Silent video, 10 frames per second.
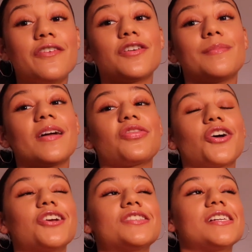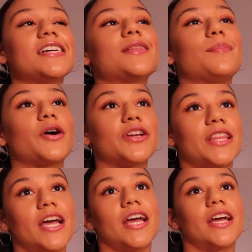For my 13th
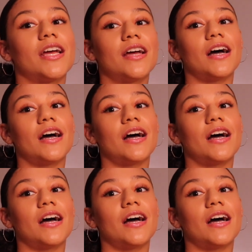birthday,